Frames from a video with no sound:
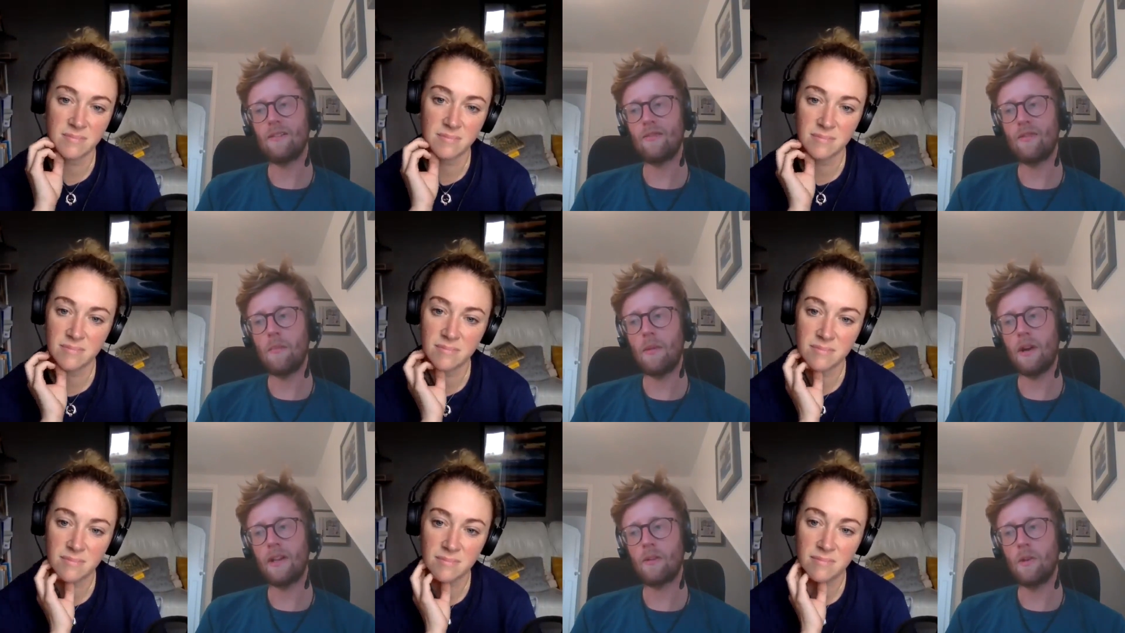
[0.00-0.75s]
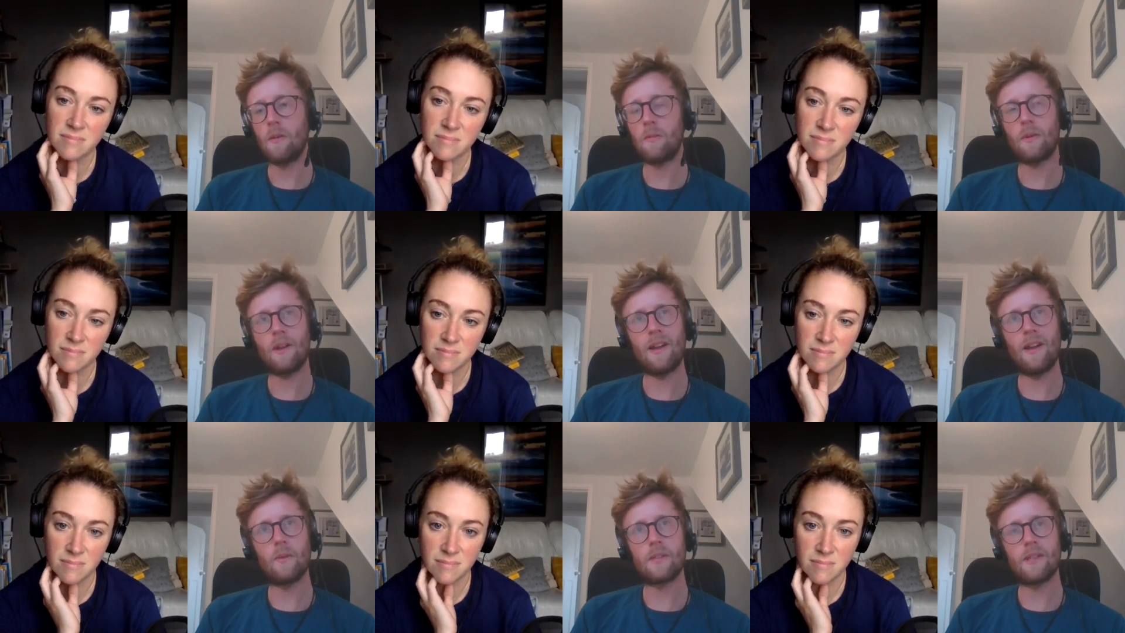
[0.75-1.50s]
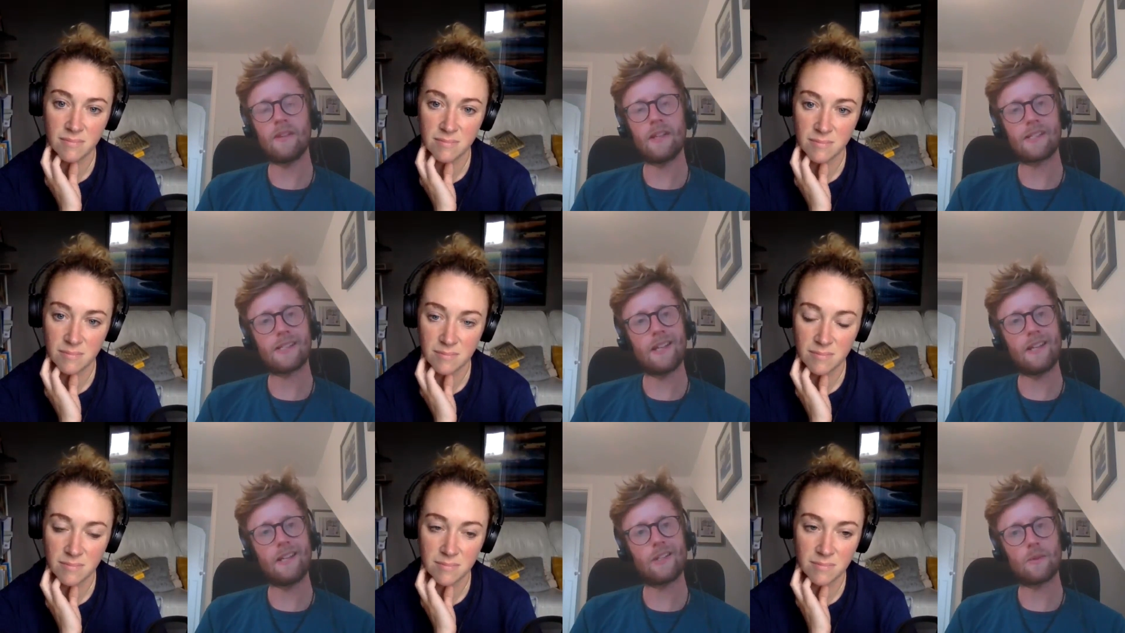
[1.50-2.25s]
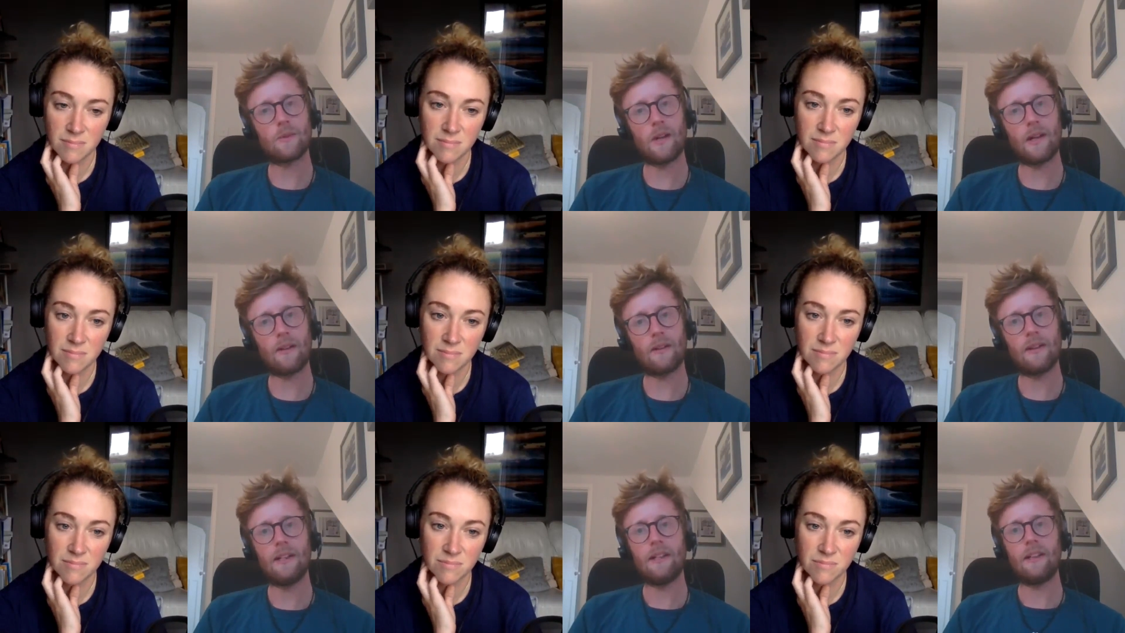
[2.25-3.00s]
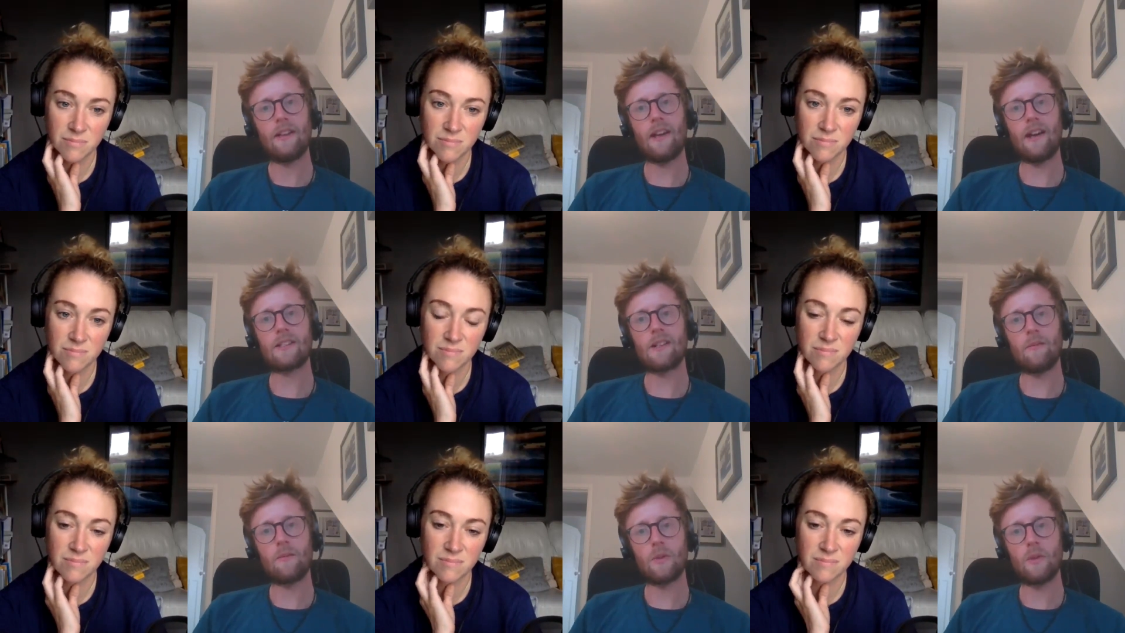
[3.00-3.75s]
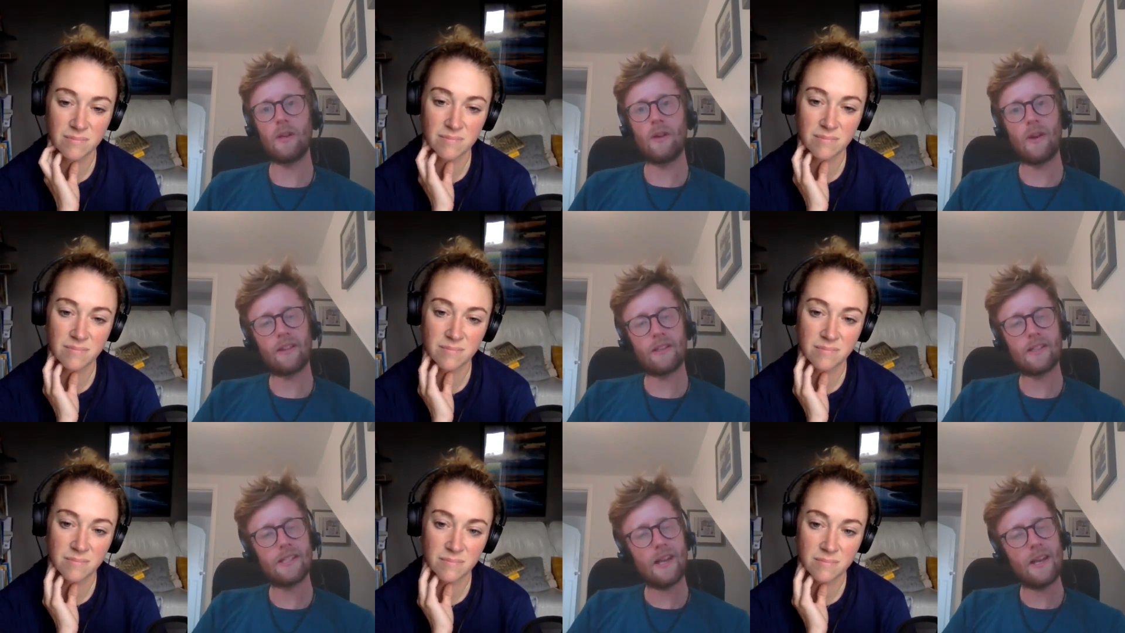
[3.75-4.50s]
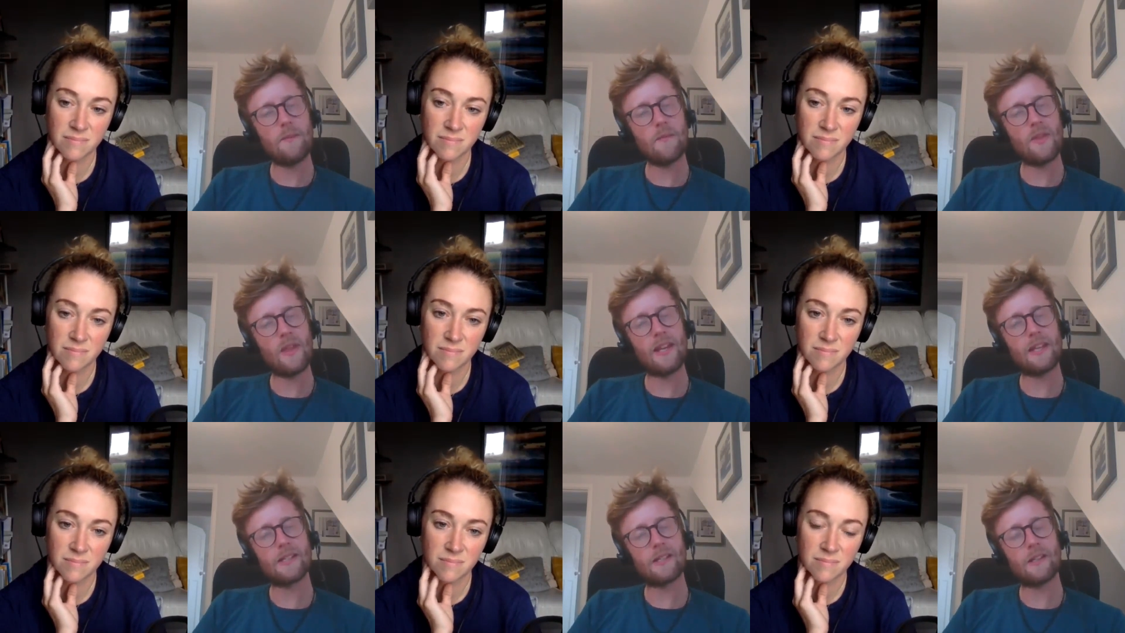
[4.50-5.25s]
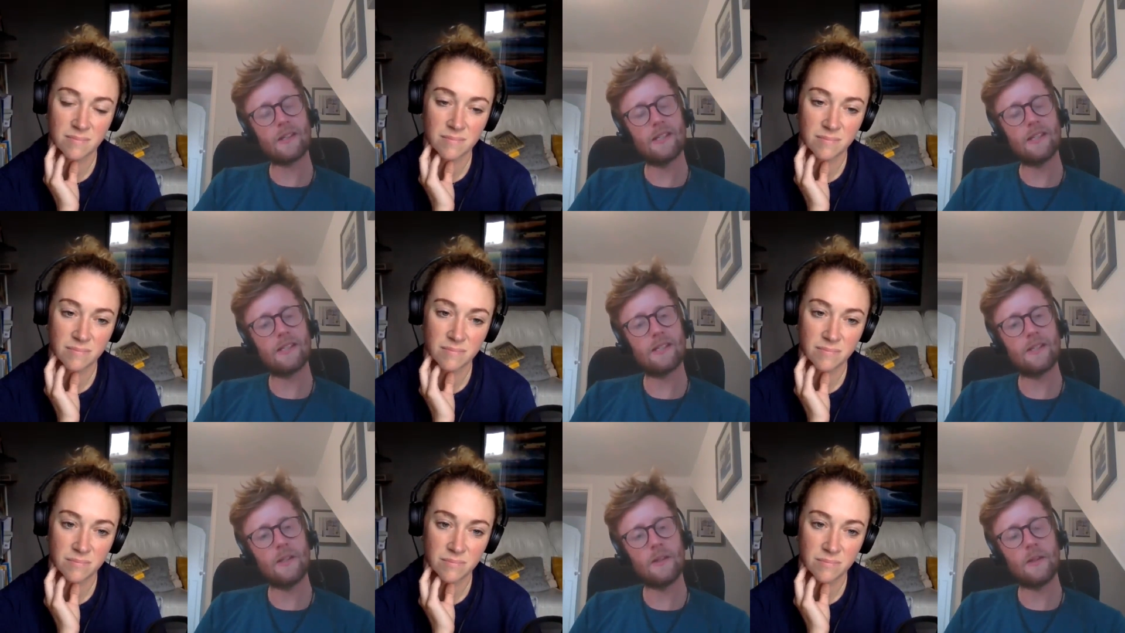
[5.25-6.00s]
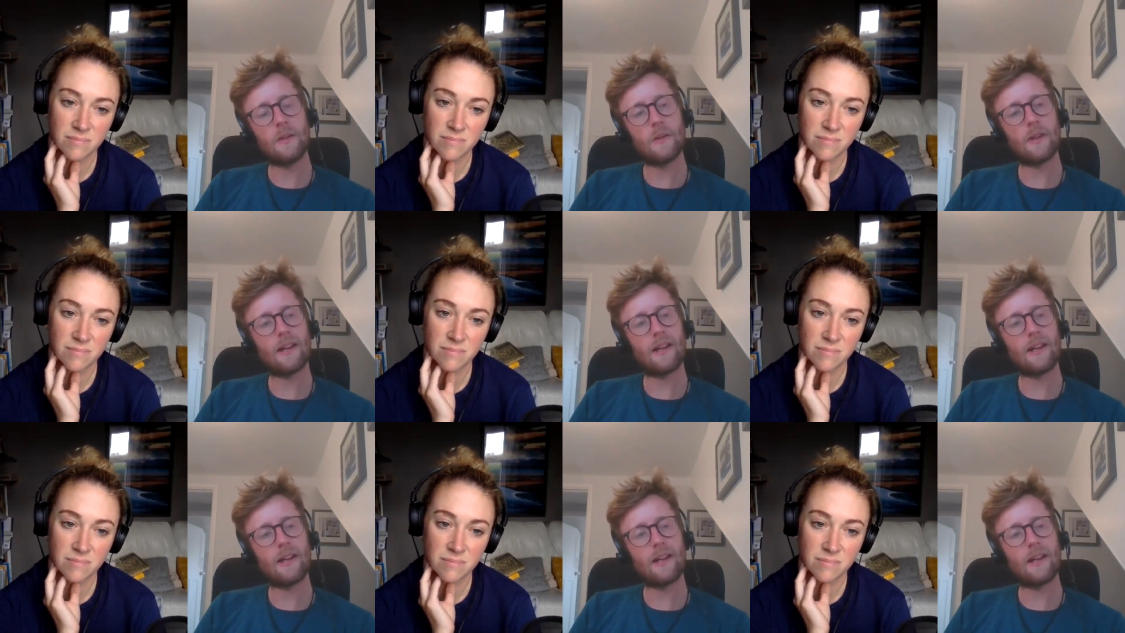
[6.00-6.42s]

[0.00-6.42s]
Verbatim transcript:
Speaker 1: for my group, it was at this stage as well that I'm sure you had the same. They started to,